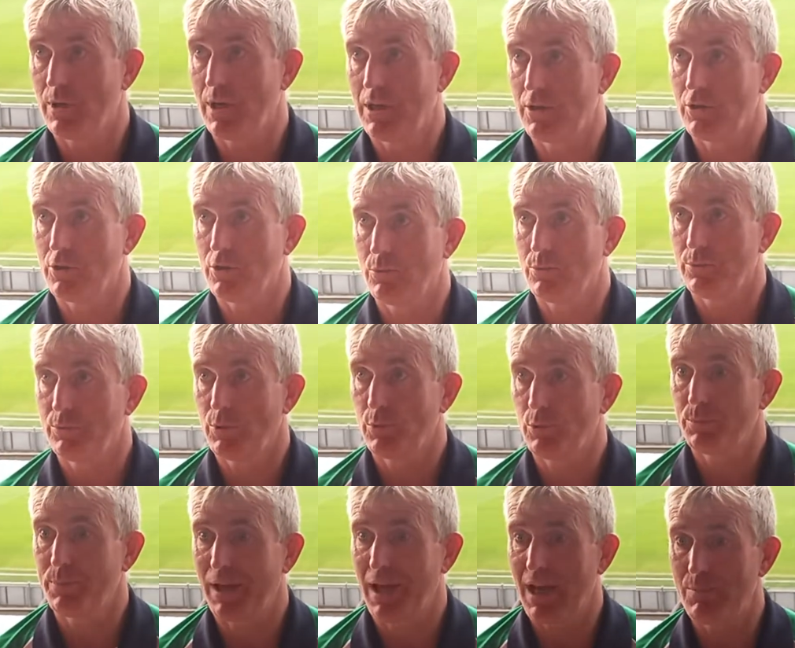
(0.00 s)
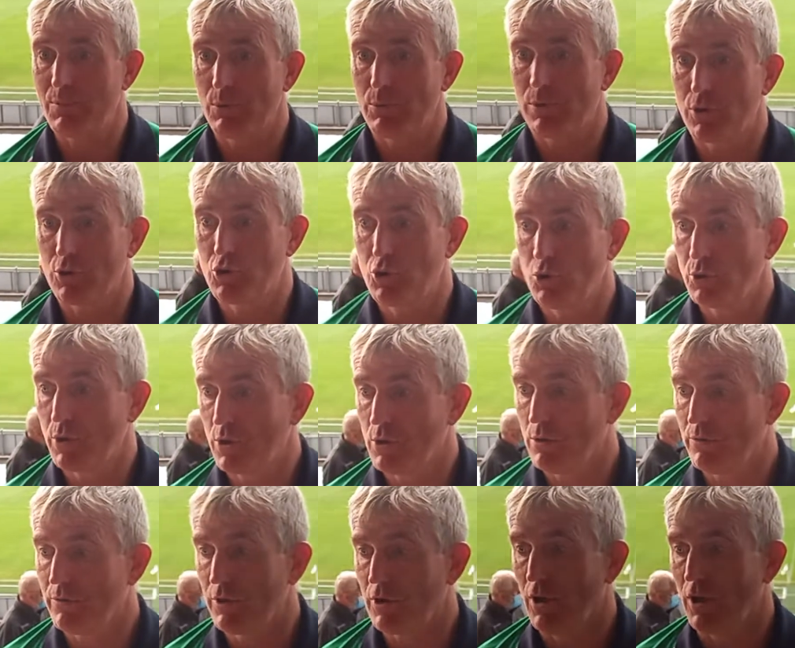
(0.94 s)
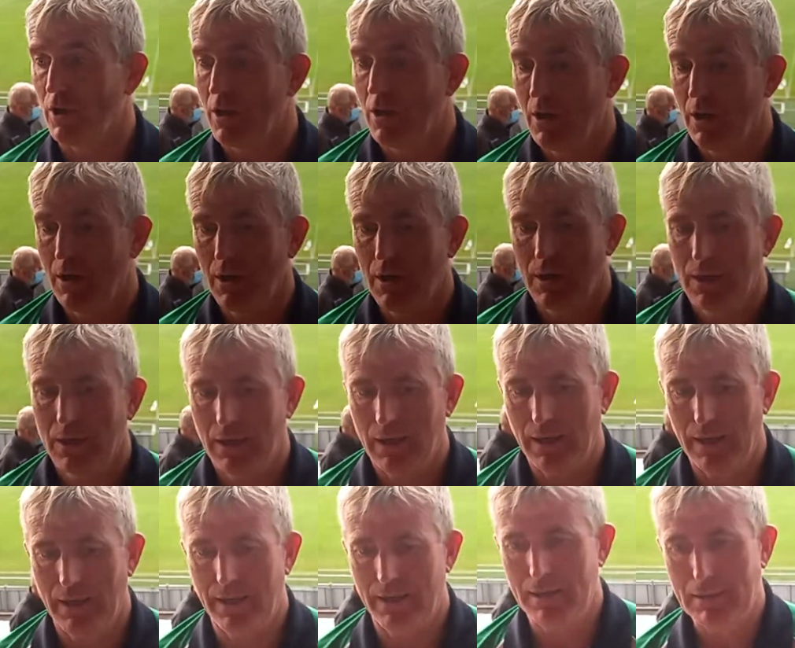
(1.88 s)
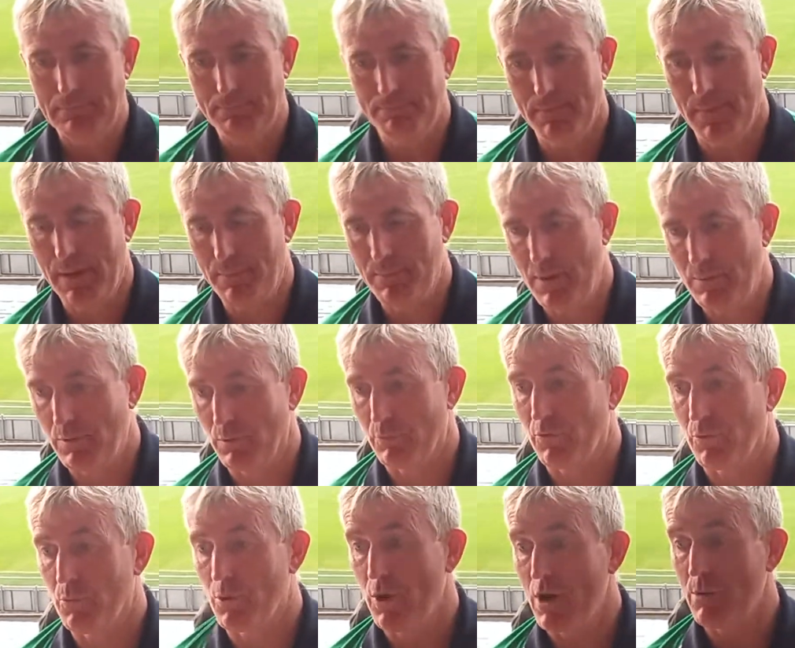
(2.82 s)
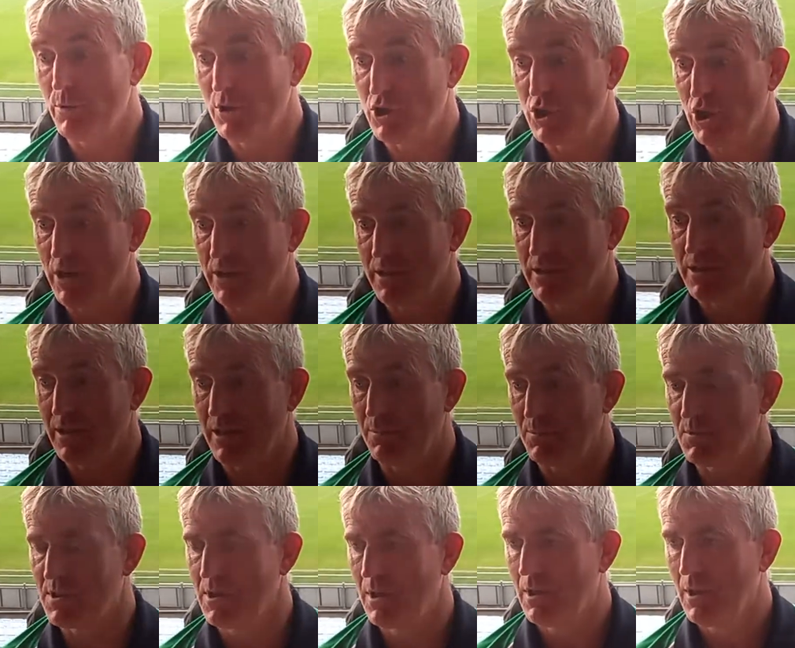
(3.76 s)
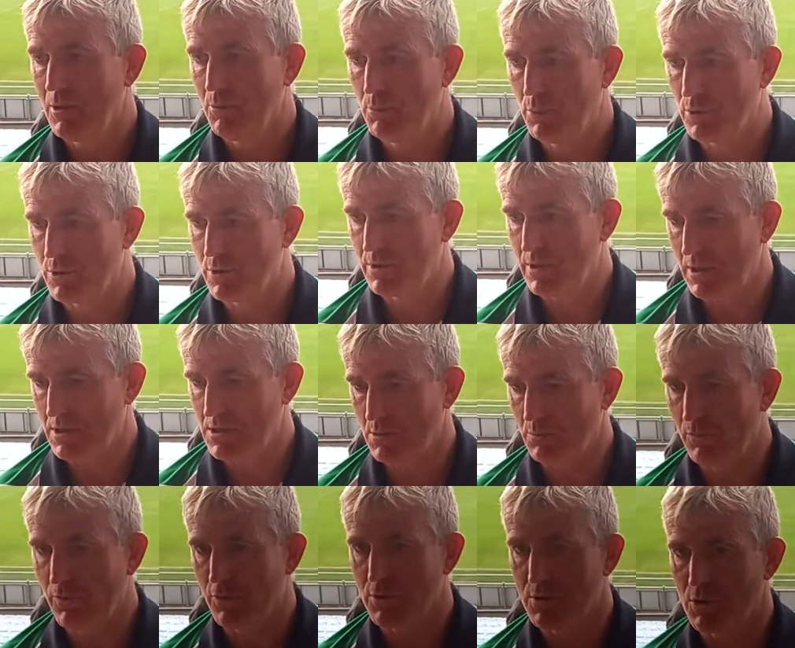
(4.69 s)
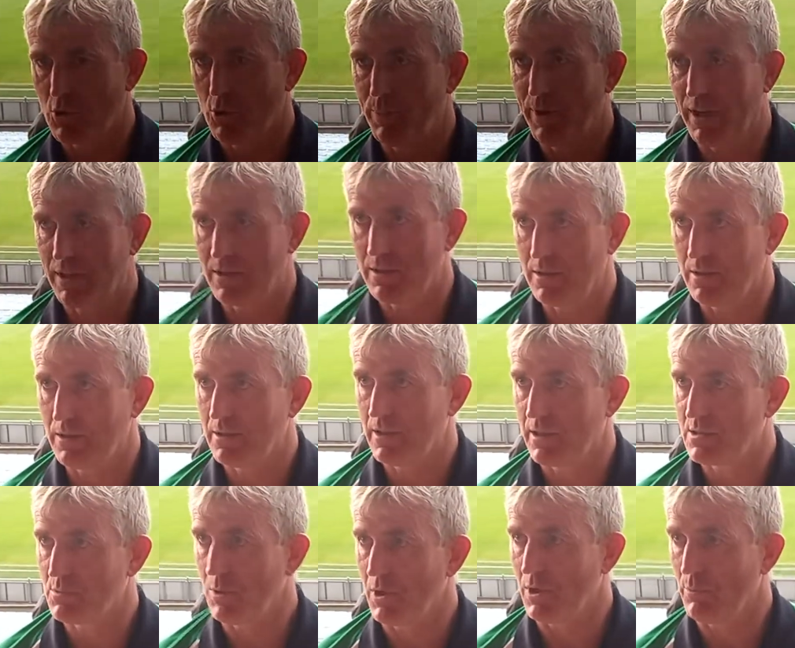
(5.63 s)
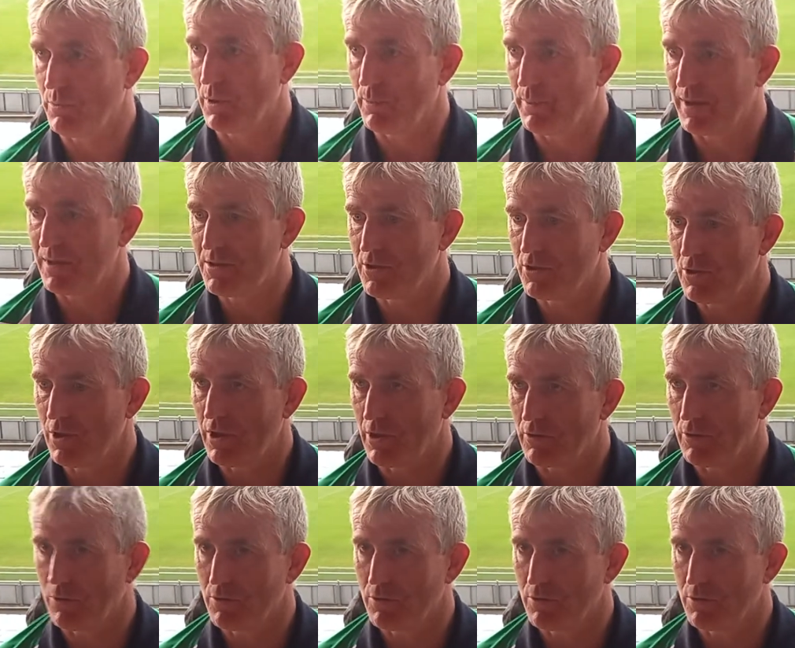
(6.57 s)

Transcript: We wouldn't be happy with our shooting overall, and maybe from where we shot at times. But that's something for us to go back to next week and we'll go back to training.